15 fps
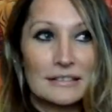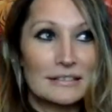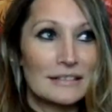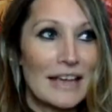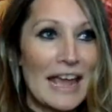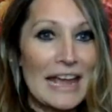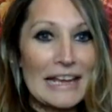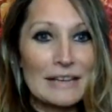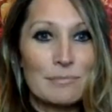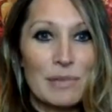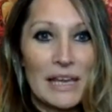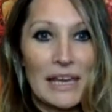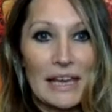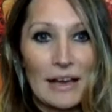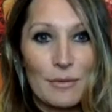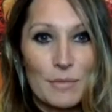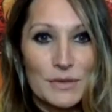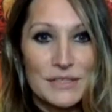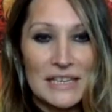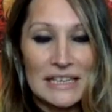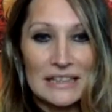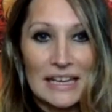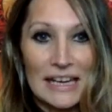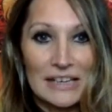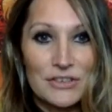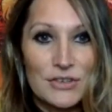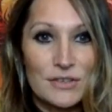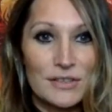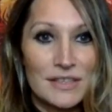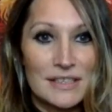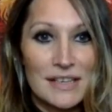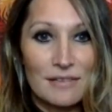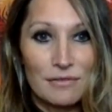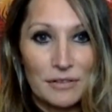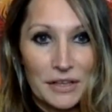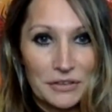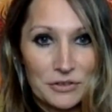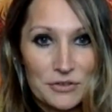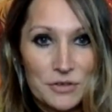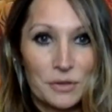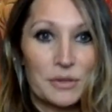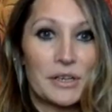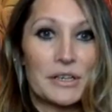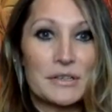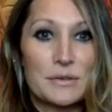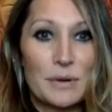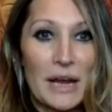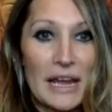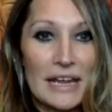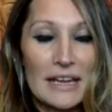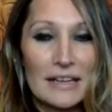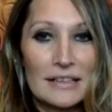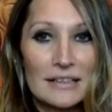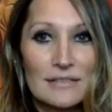A and B, almost like the angel and the devil on your shoulders, right?